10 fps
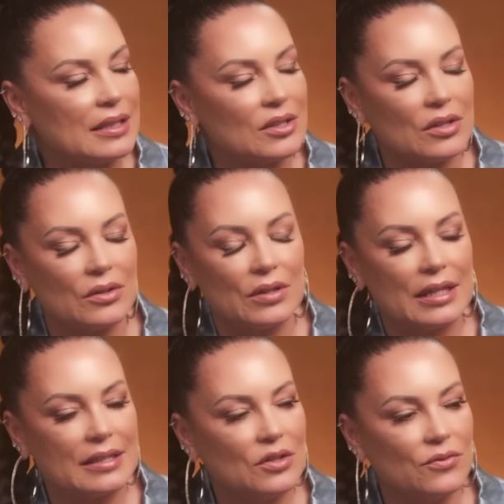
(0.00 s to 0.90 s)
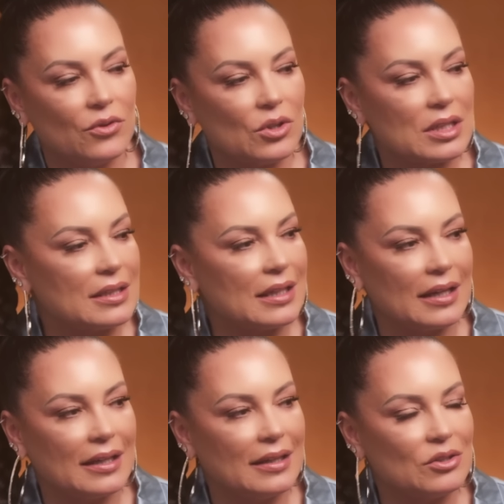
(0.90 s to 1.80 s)
it's your own it's you force
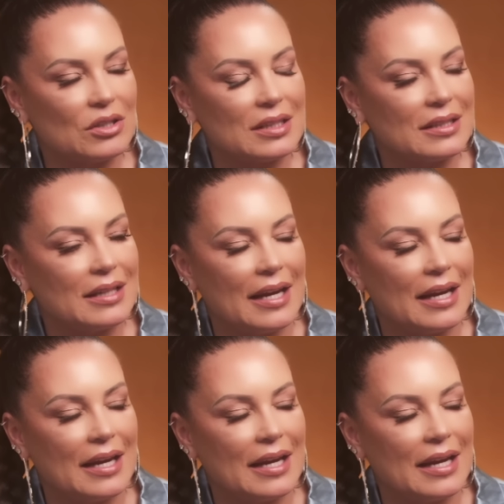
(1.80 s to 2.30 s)
that you just